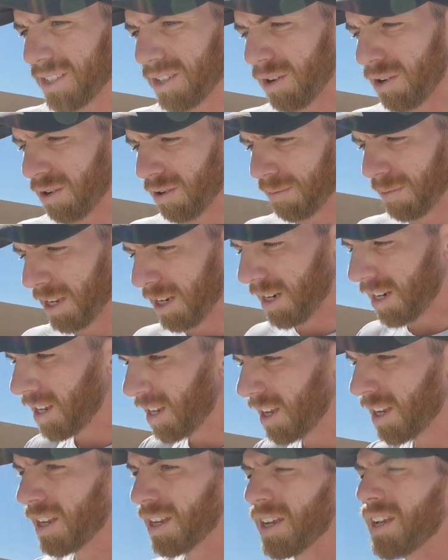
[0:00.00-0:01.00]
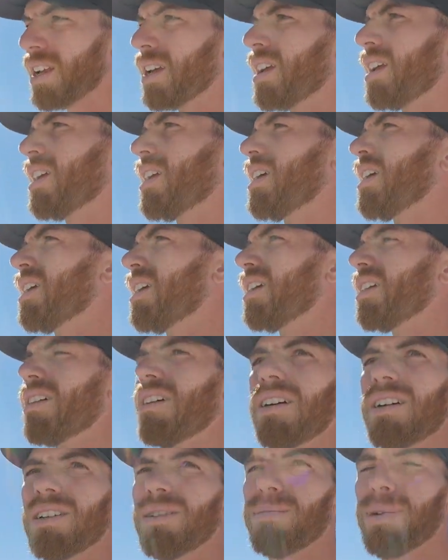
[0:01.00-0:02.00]
so I mean,
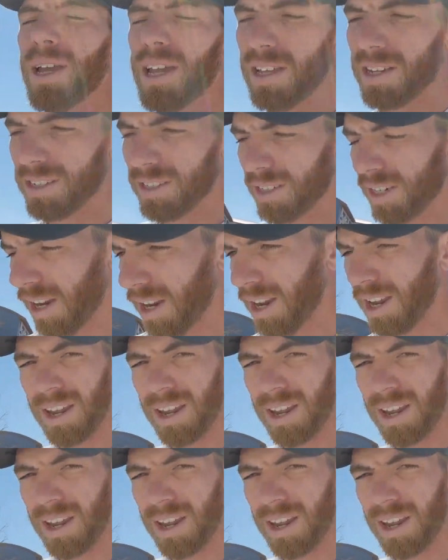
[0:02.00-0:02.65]
all depends.